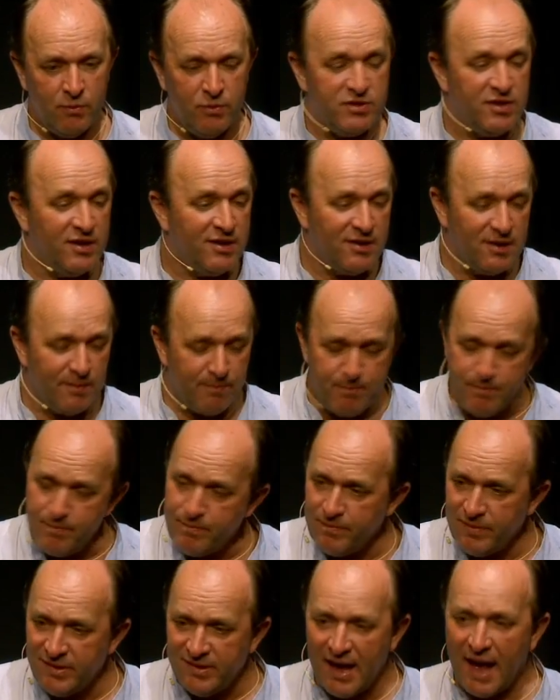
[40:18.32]
which is the
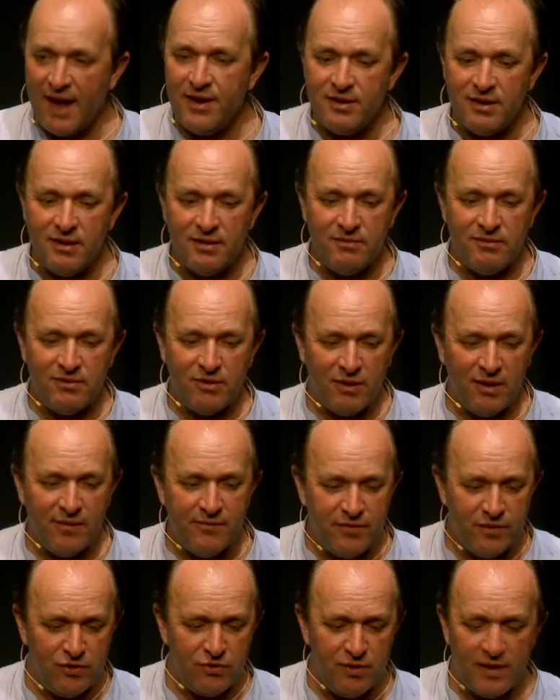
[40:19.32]
standard sort of
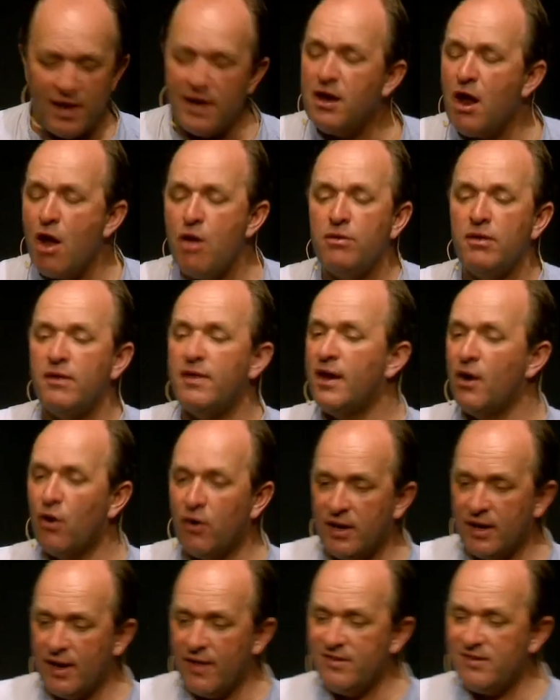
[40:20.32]
infantry. They know that they're not
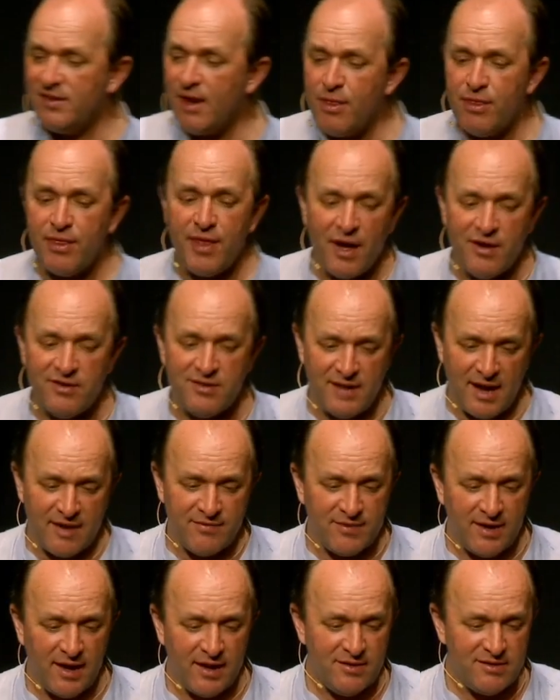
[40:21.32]
going to get. There's 10,000
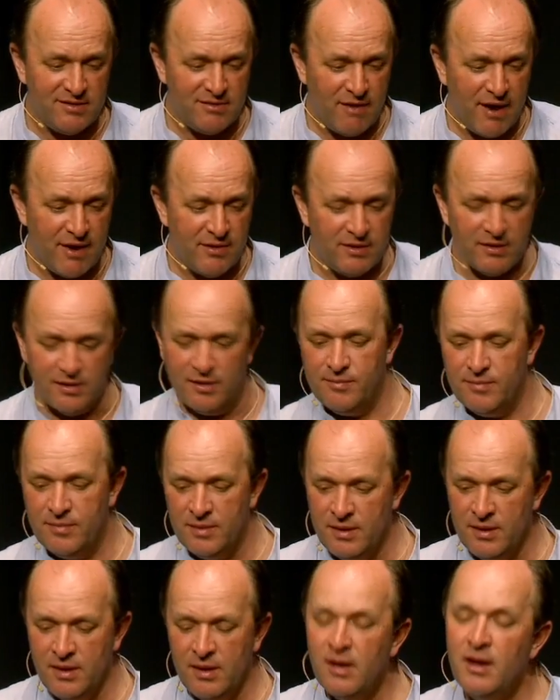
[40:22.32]
Afghans surrounding them.
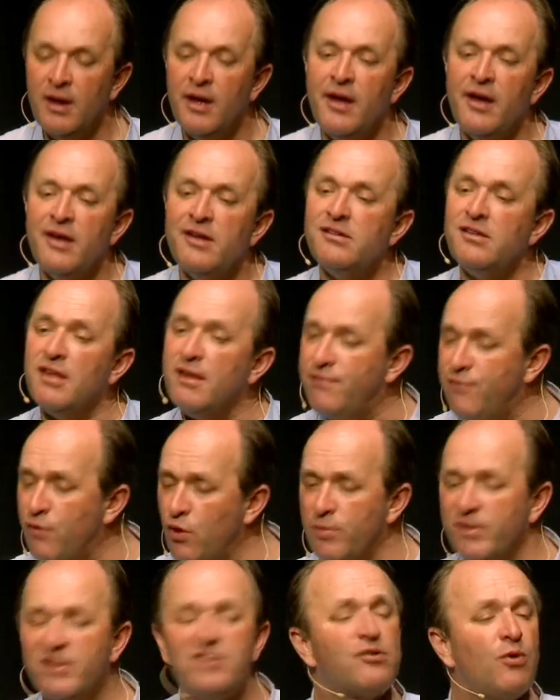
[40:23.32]
So they
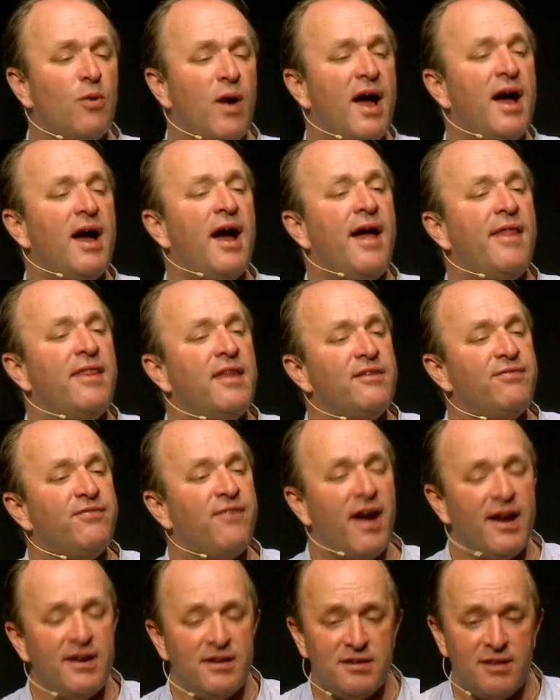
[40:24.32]
form a square and they
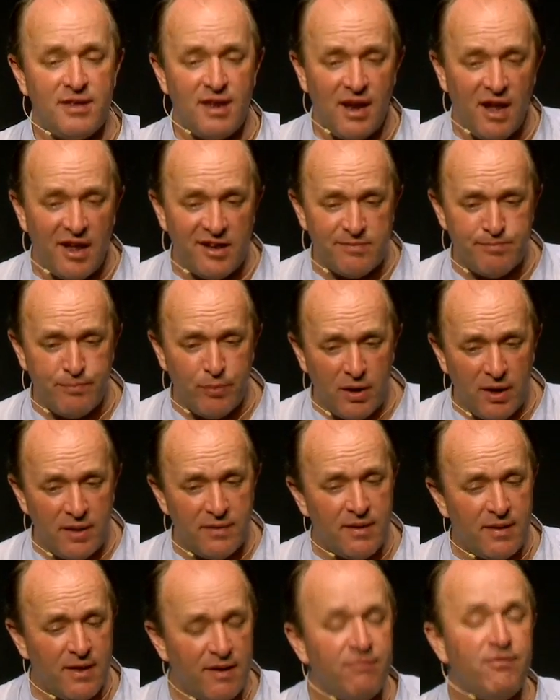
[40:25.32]
fight to their last
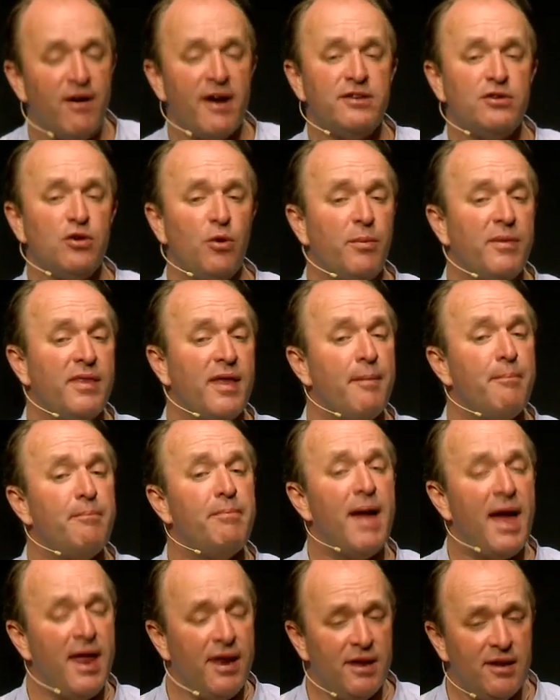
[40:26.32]
bullet, then they fight on with their
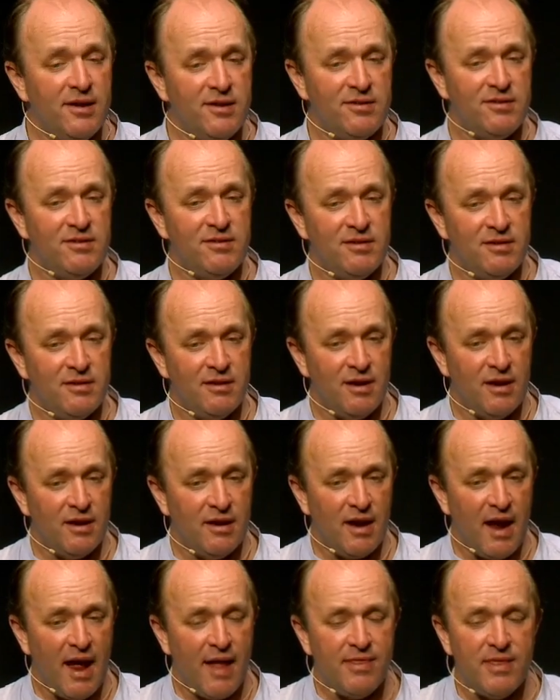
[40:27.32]
bayonets
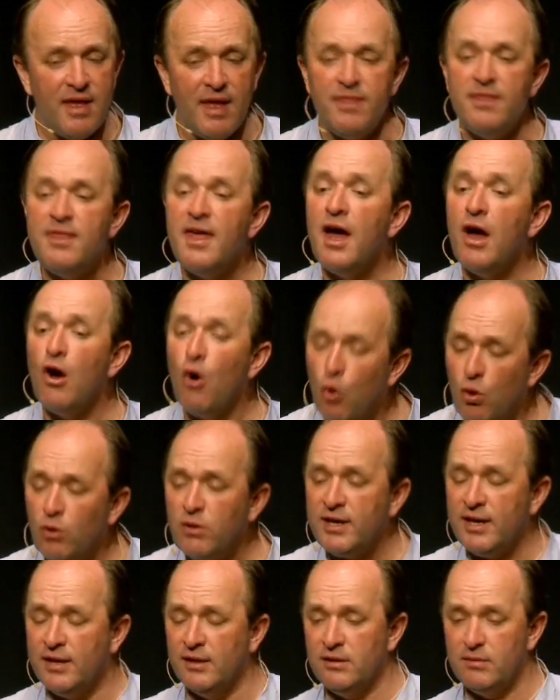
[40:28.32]
and then they're
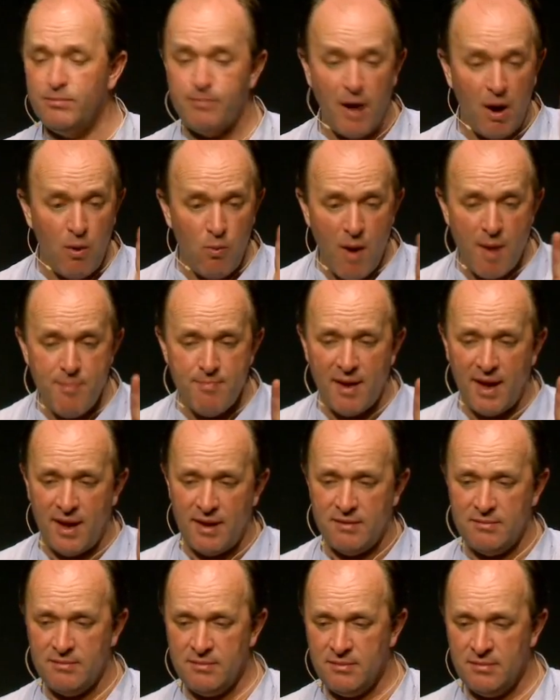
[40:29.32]
all killed by one
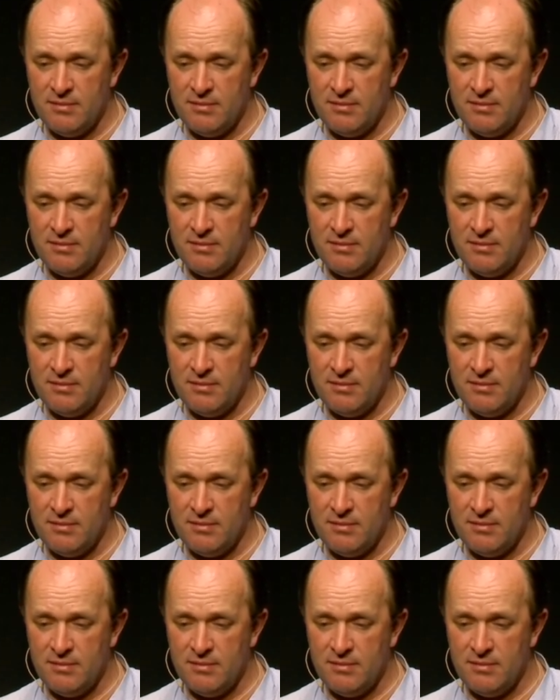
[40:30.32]
man.